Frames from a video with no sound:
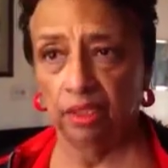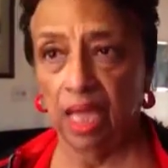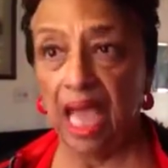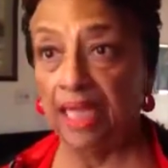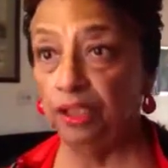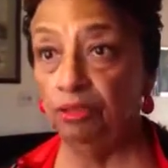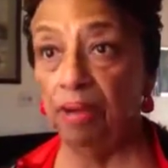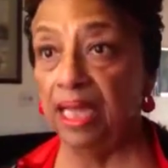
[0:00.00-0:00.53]

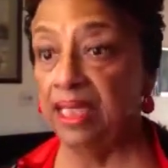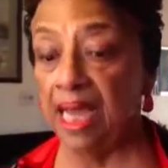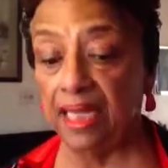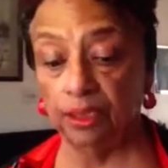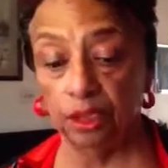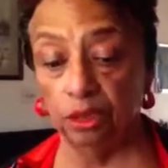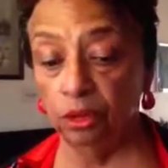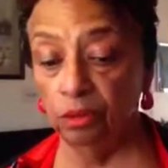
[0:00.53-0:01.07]
I try not
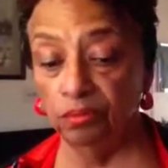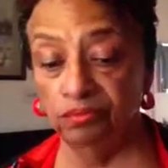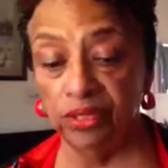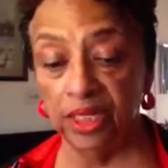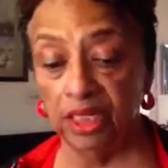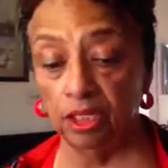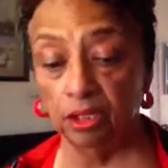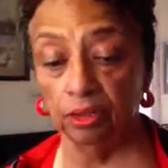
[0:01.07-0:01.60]
to do
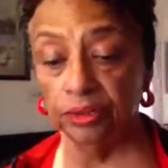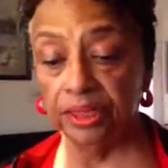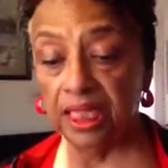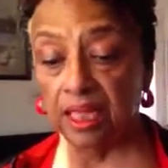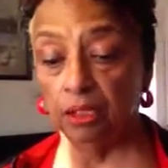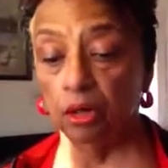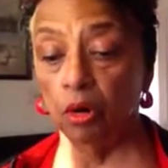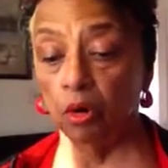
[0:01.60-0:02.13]
videos
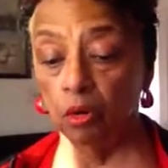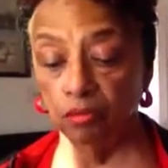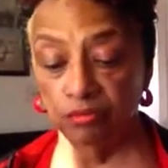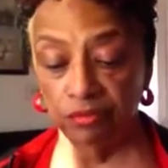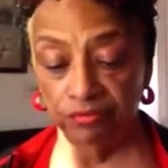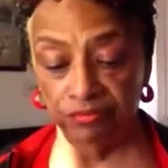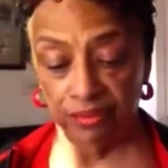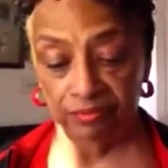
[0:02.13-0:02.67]
that are over
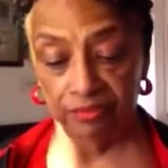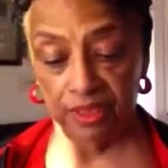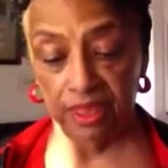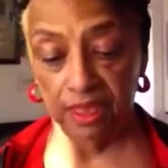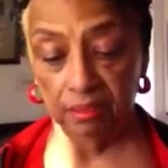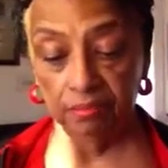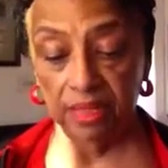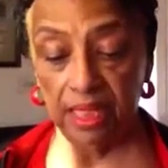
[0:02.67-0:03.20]

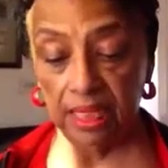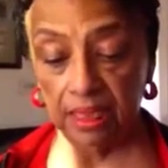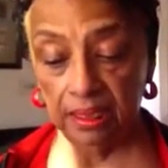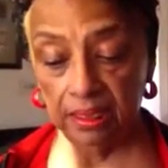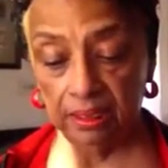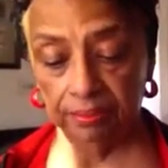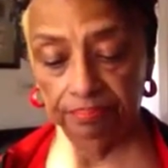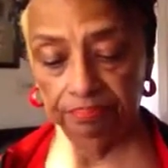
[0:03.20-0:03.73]
15
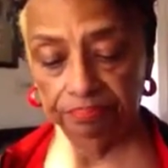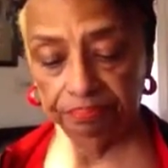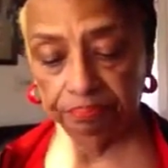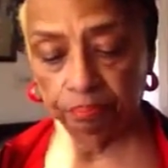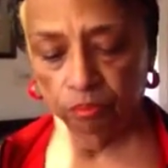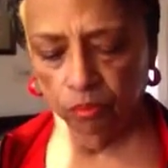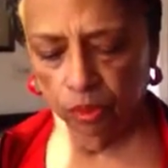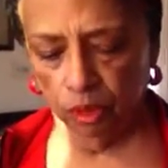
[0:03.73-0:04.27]
minutes.
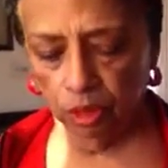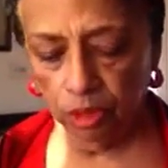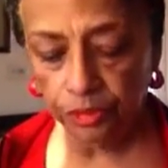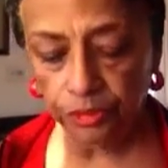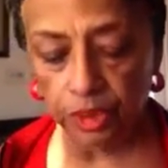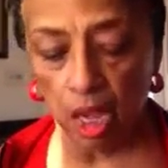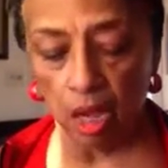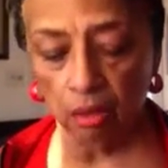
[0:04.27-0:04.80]

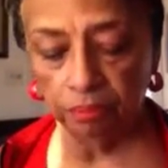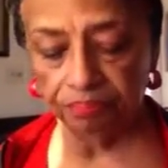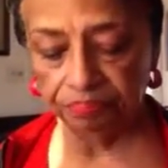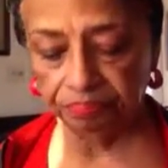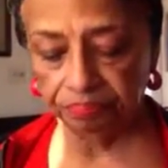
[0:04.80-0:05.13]
So,